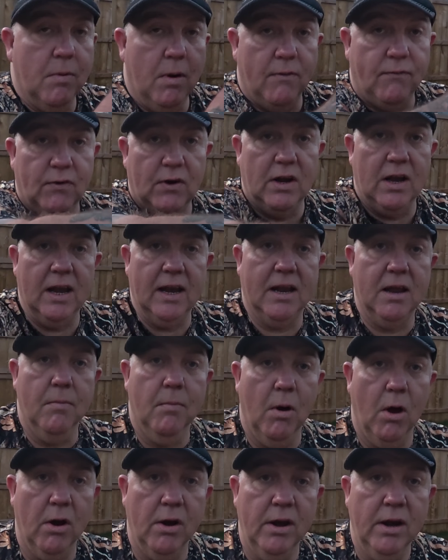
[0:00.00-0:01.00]
them off and click
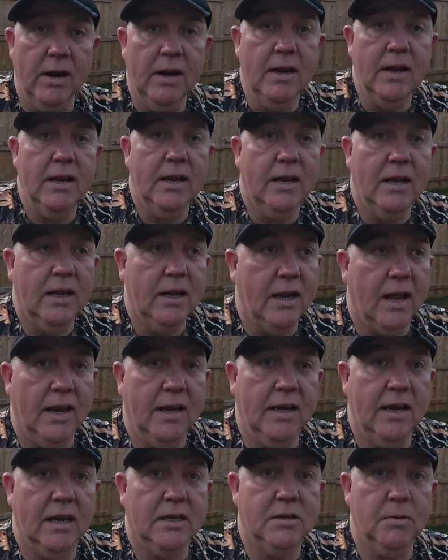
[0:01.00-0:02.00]
them on.
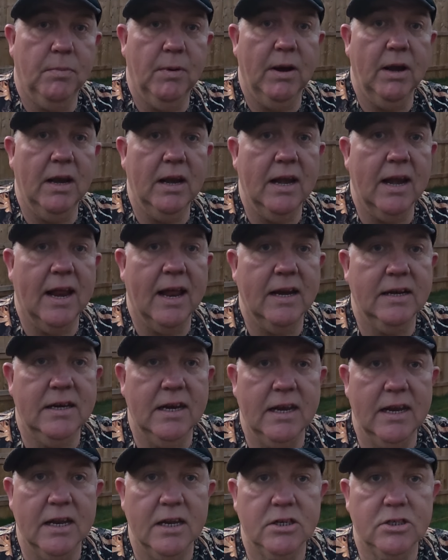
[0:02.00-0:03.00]
I think that's a brilliant
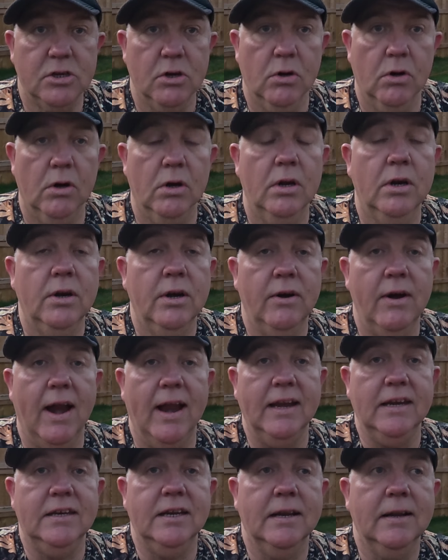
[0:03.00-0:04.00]
idea. So,
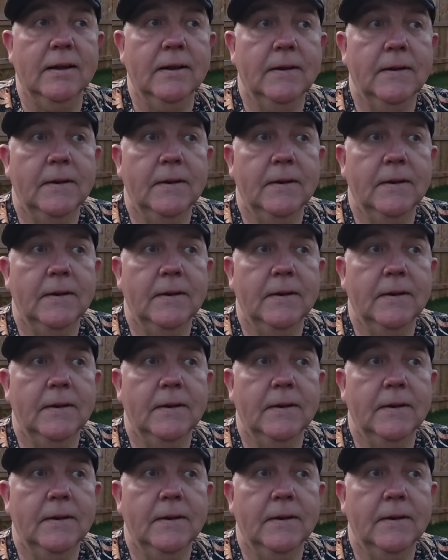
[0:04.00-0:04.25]
right,